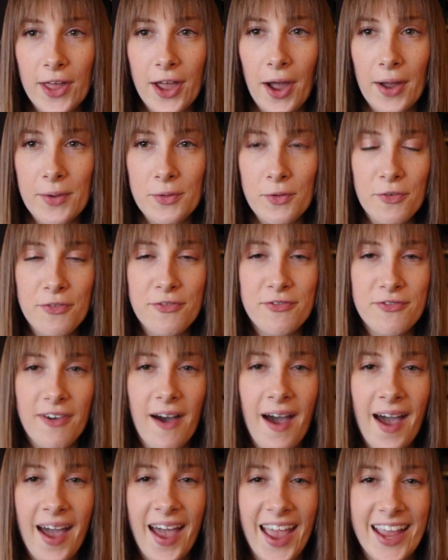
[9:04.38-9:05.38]
Like, I will
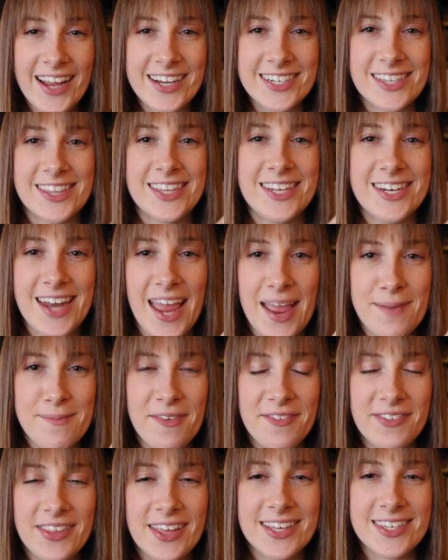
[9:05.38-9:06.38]
find the name
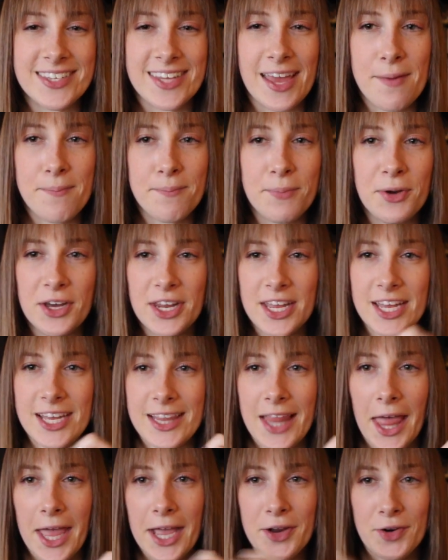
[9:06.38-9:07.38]
of this and put
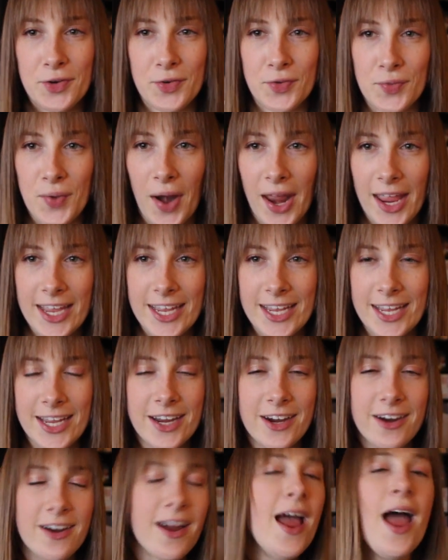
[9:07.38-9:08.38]
it like right
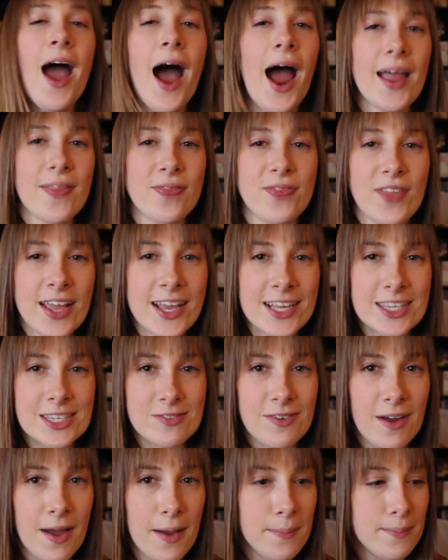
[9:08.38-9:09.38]
here. I think
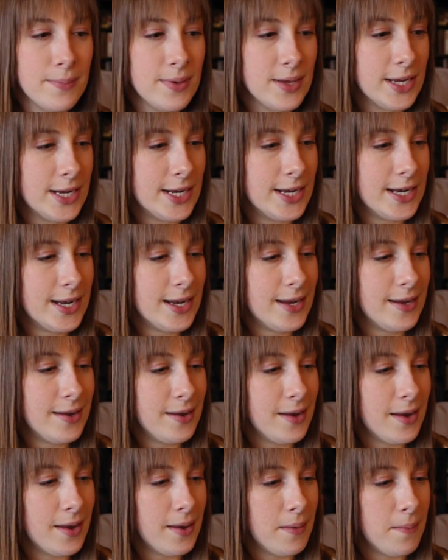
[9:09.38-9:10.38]
it's from
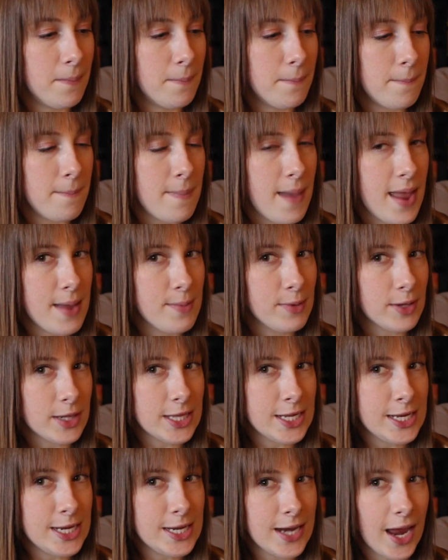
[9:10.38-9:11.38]

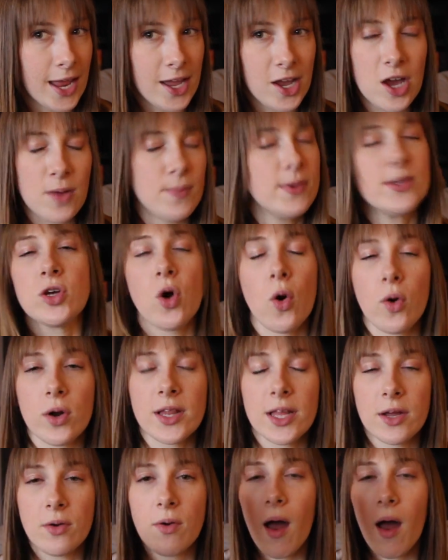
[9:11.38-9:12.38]
Maybelline. I could be totally